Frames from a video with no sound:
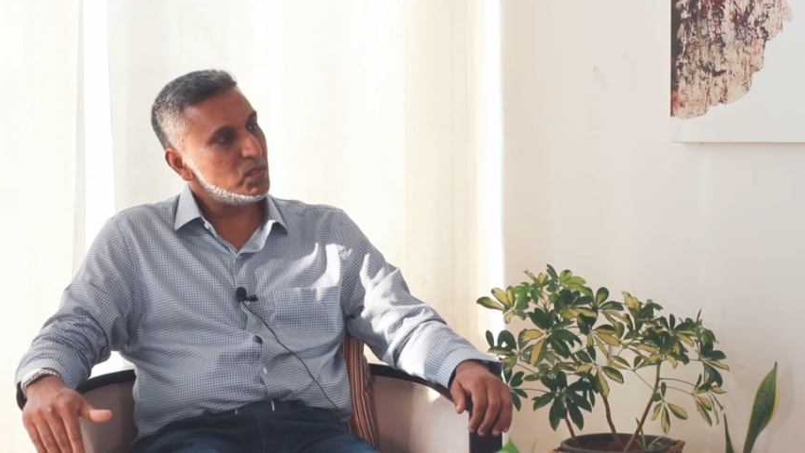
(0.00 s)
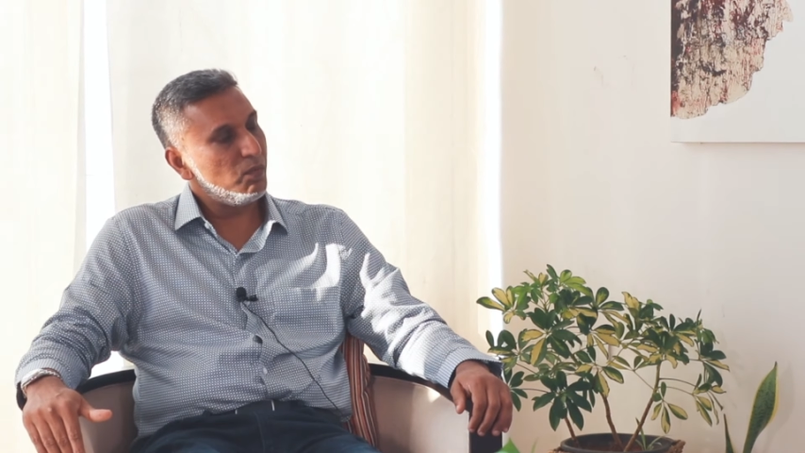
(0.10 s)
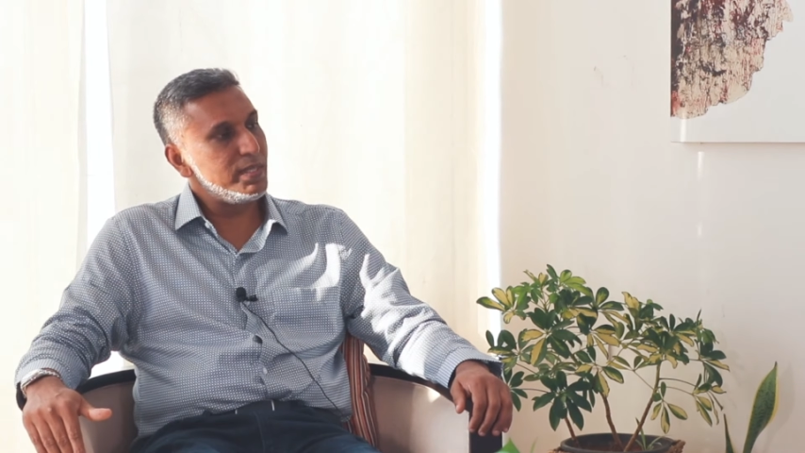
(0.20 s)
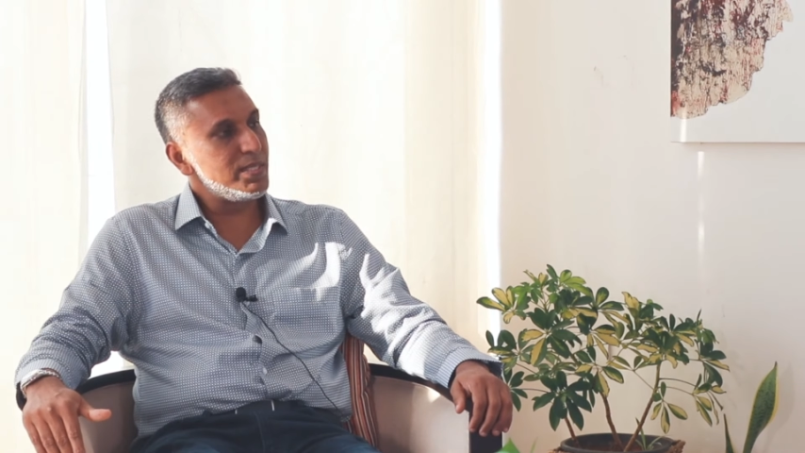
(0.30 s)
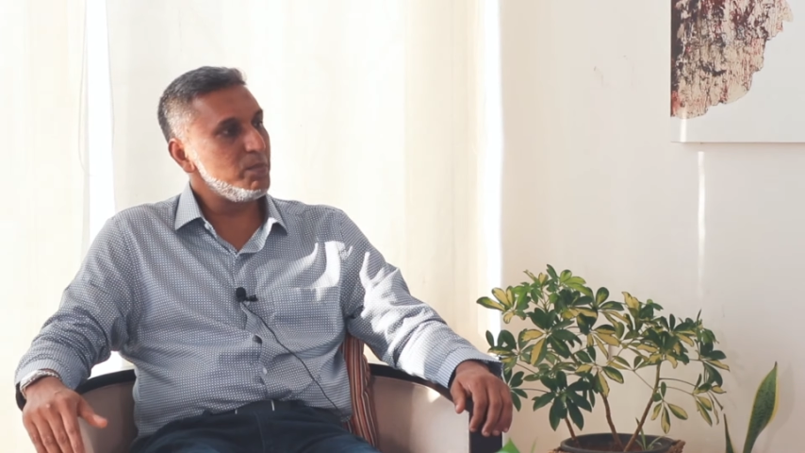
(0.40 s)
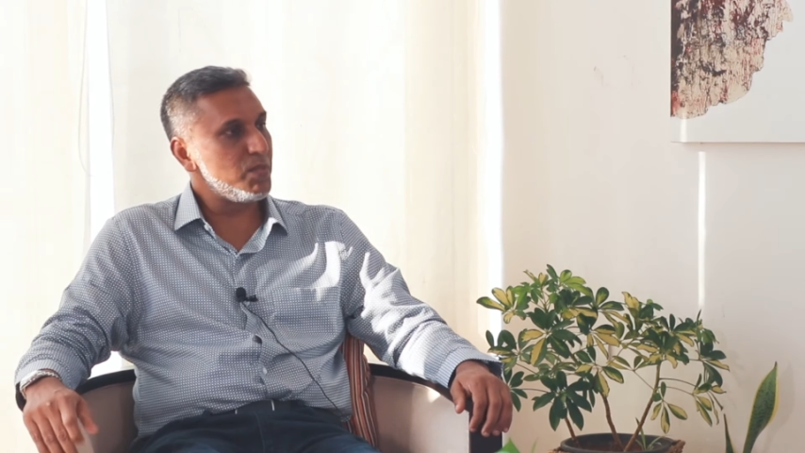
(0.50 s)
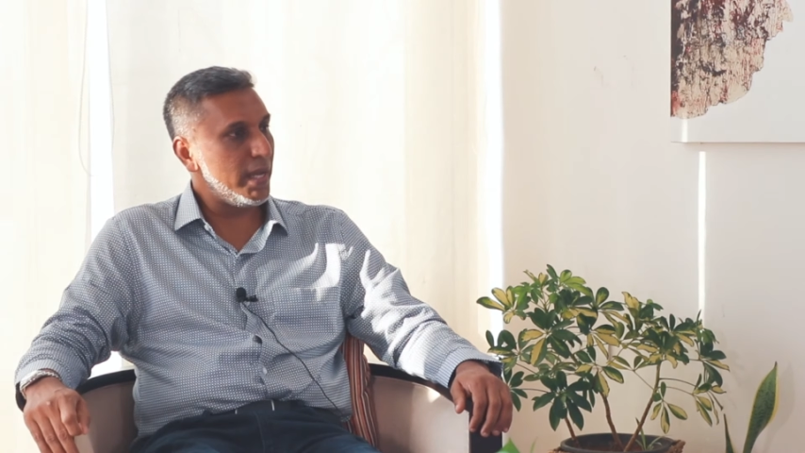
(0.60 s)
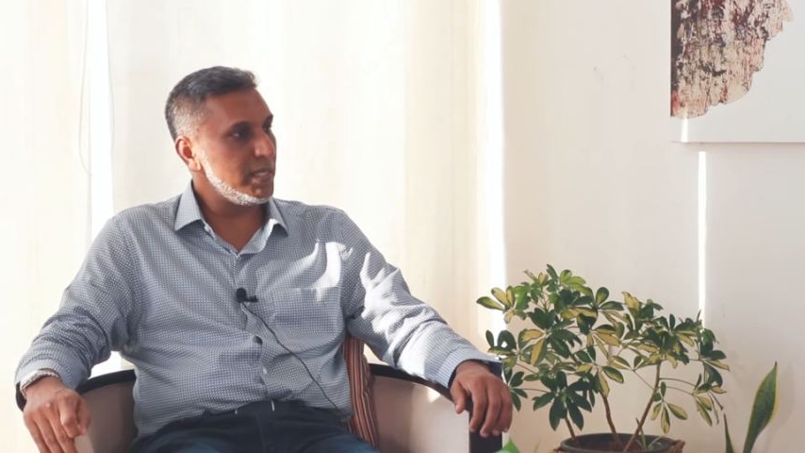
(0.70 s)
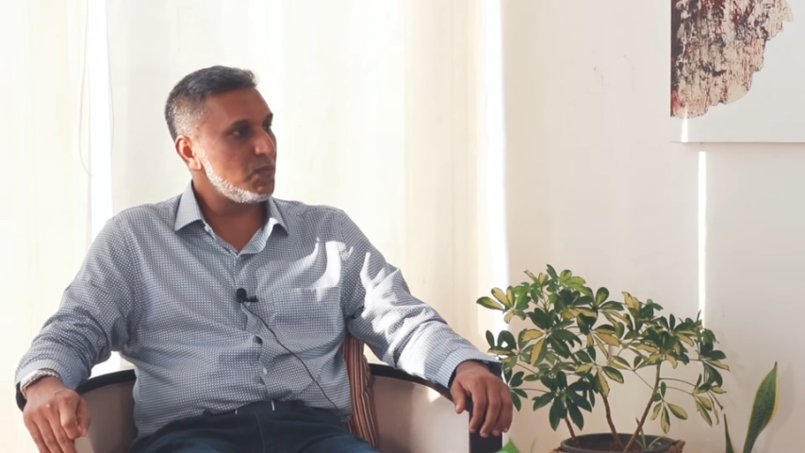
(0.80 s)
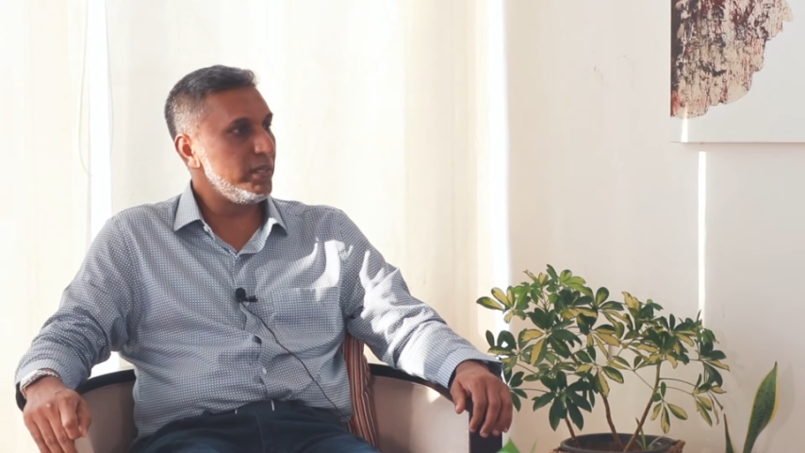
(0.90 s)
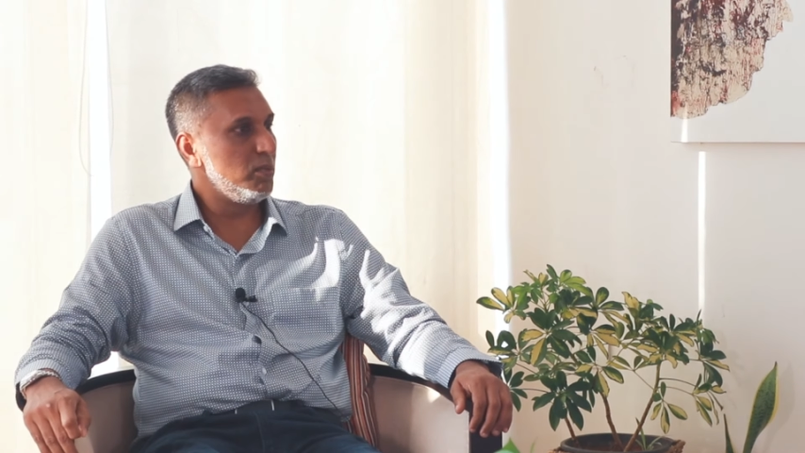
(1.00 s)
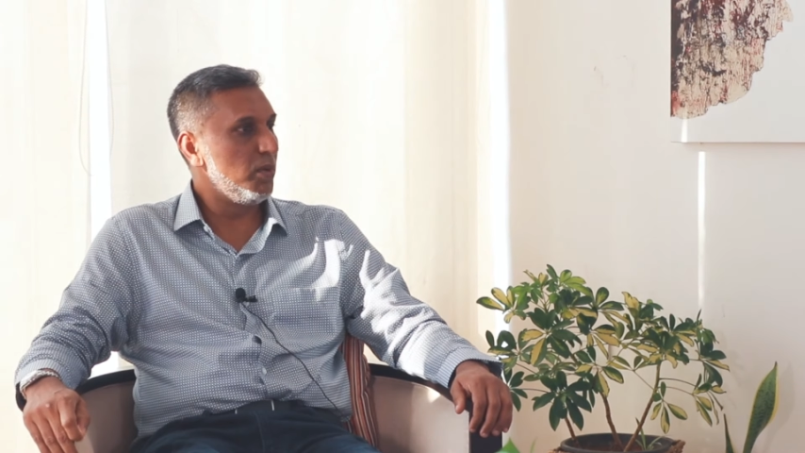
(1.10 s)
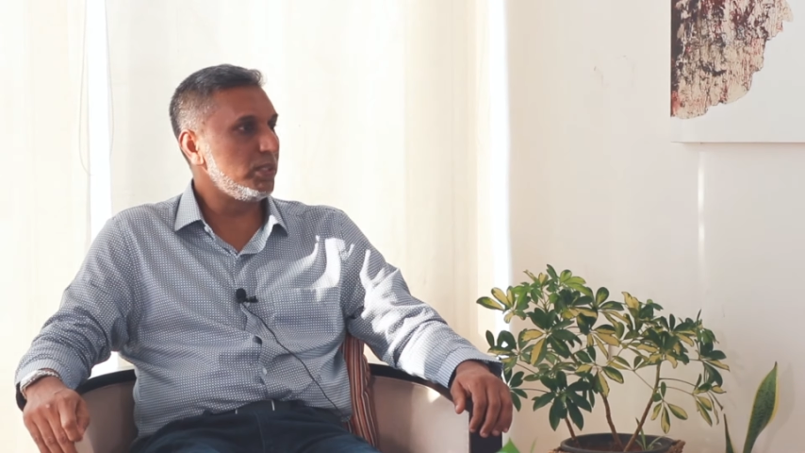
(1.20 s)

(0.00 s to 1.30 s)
So once I'm satisfied about